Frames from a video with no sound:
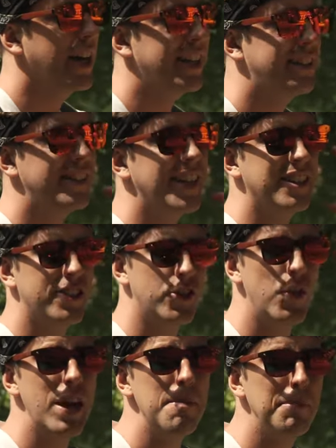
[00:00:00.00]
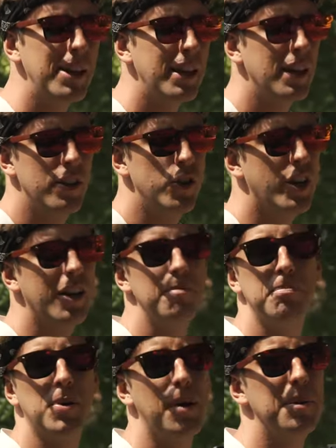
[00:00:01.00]
it's extremely, you
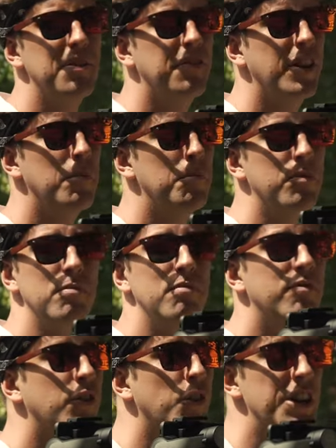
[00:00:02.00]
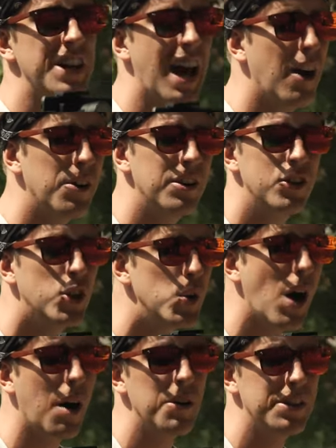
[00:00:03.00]
can probably film for an hour,
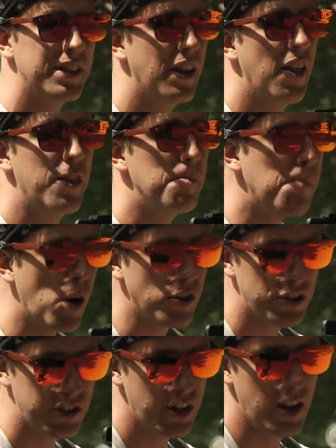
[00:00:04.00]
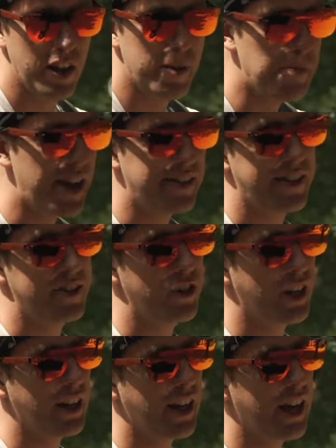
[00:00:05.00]
2 hours, the most, the best that
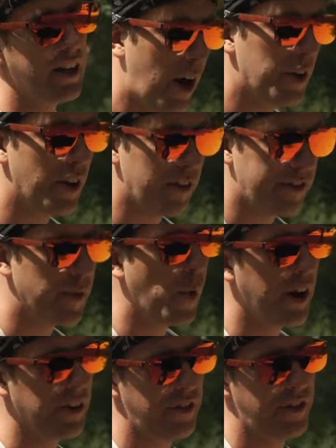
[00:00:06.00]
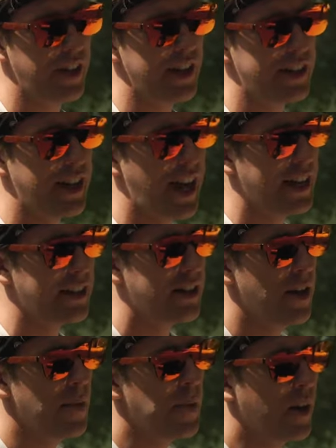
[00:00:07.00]
you can get out of one of these. And
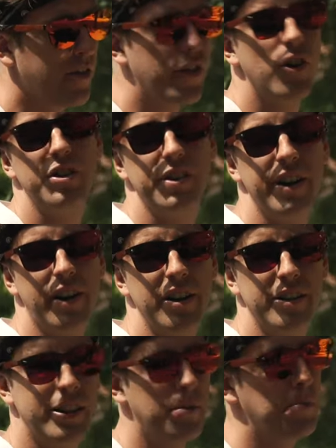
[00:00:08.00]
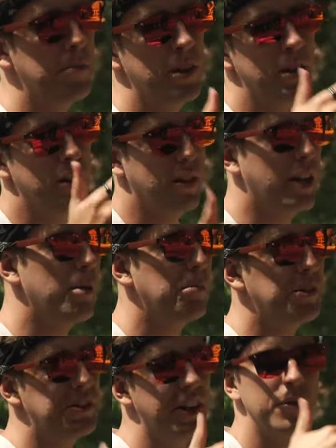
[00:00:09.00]
of course, there are some
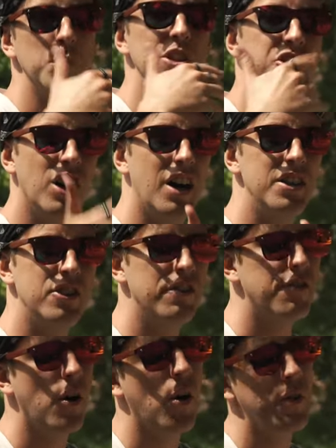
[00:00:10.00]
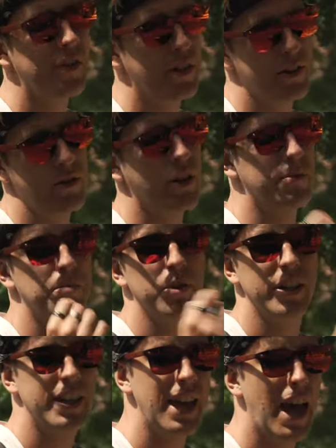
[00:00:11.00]
gimbals that will charge your phone, that you can
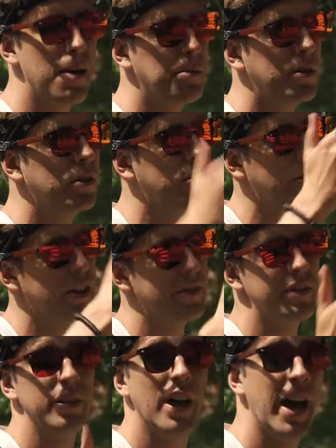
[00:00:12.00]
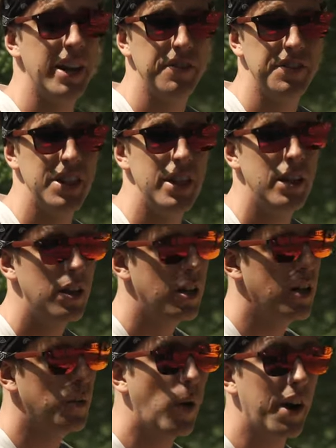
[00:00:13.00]
put a cable or even NFC,
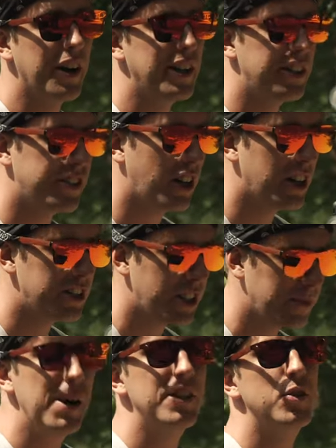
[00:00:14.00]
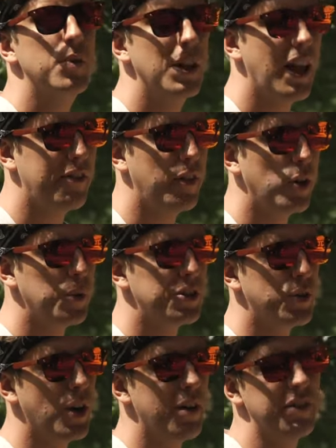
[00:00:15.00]
wireless charging, but you will have
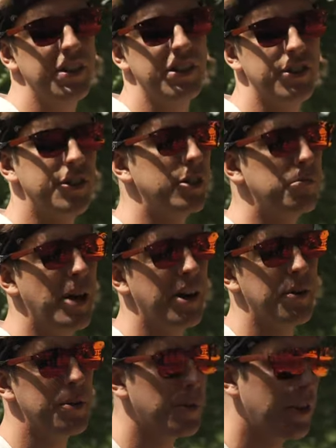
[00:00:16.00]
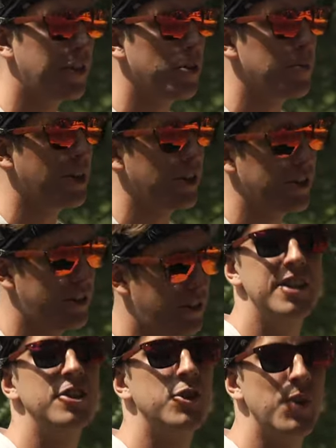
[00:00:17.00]
always to have an external battery with you because
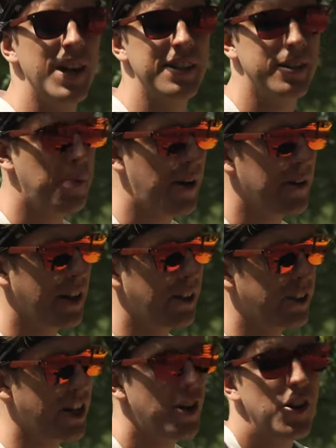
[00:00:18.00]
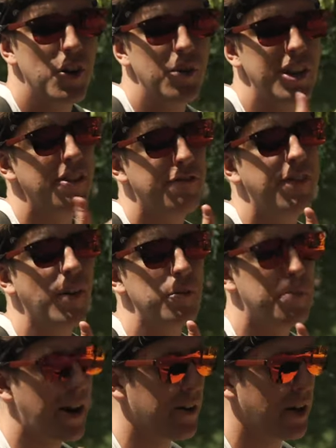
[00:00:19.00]
it drains the battery a lot. And not only the
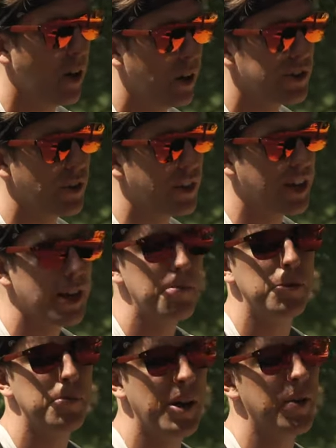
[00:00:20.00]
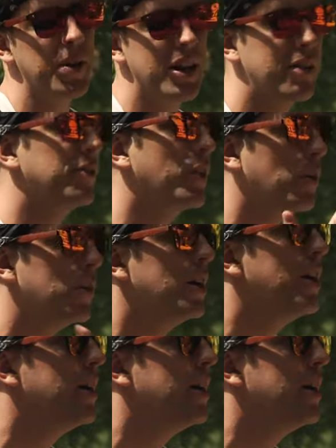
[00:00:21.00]
phone battery, also the gimbal battery, even though